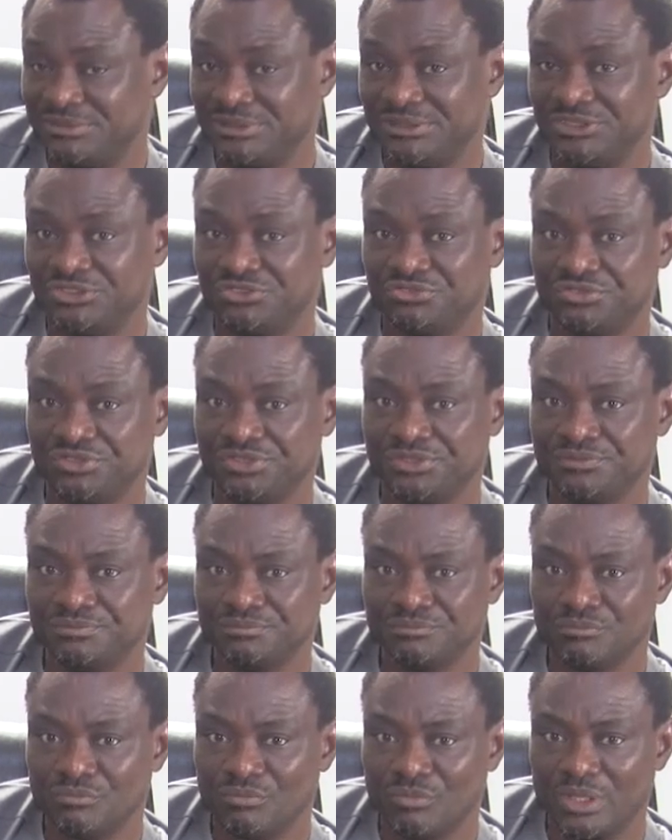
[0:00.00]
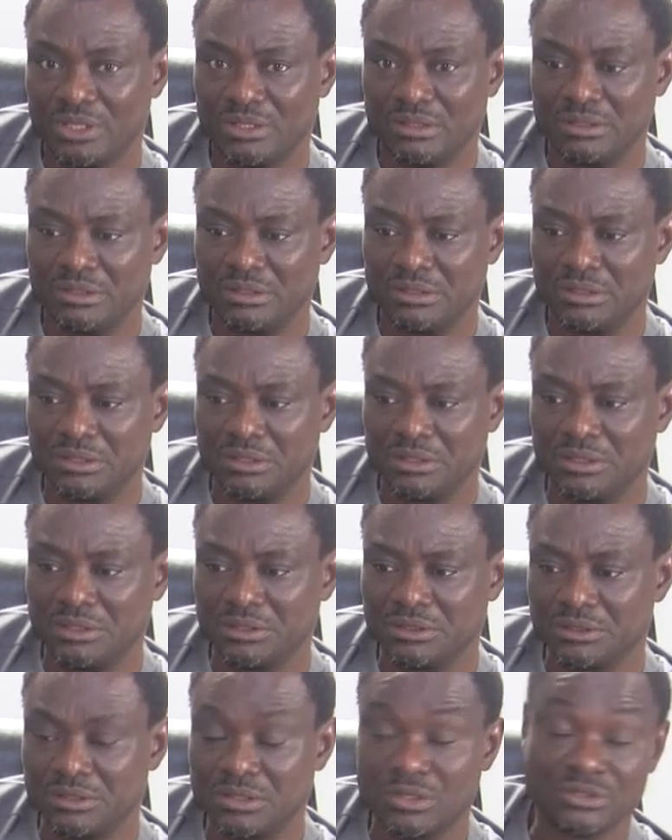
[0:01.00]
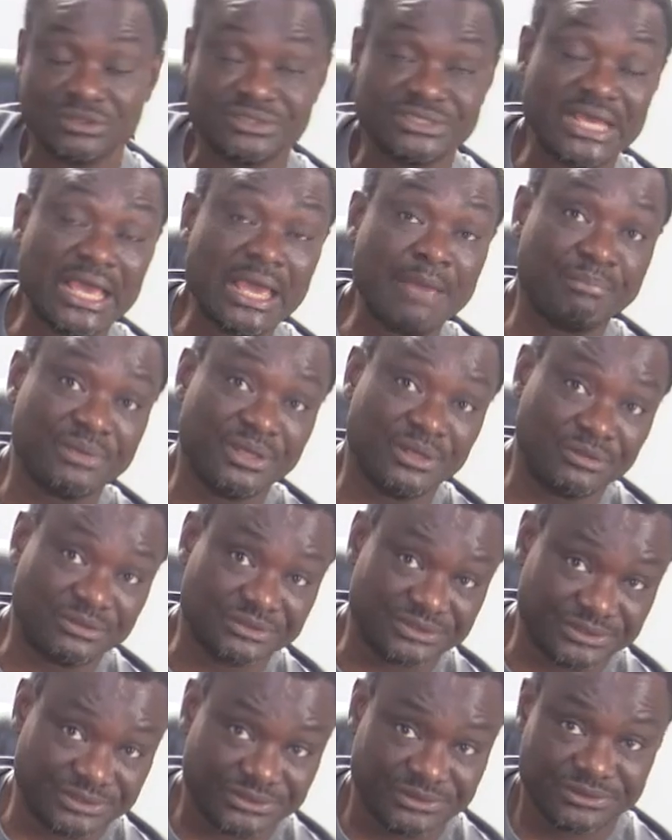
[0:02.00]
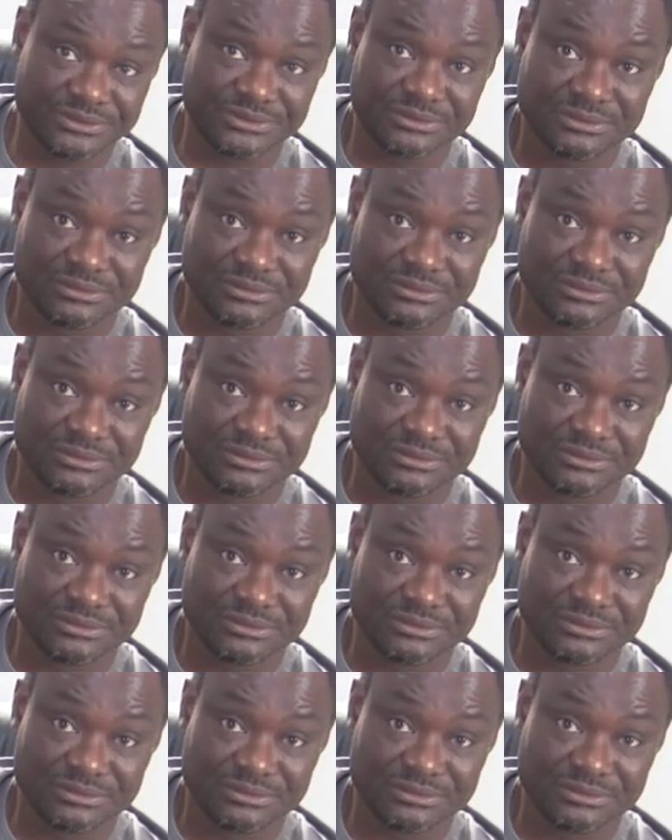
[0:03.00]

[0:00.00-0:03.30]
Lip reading: ministry, God's helping us.